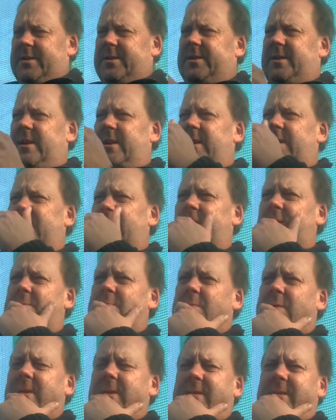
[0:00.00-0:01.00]
the
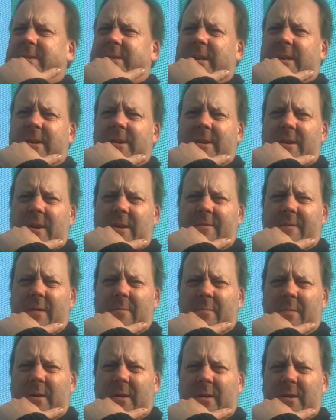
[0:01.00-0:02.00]
Monday the 2nd of
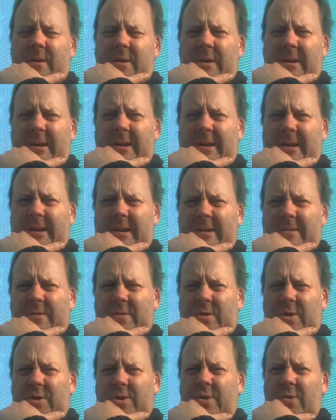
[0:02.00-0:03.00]
November. I
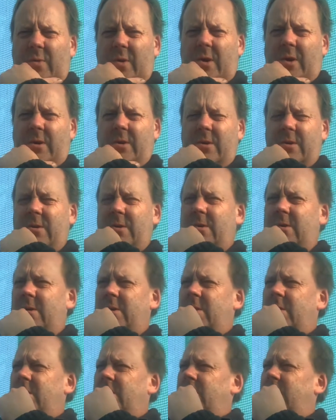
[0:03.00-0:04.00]
thought I'd do an
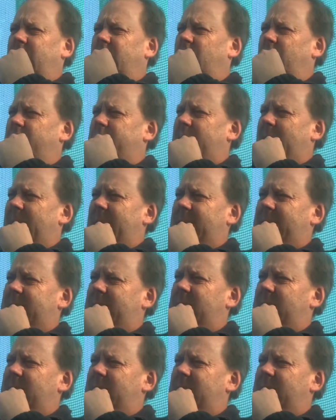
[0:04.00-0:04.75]
update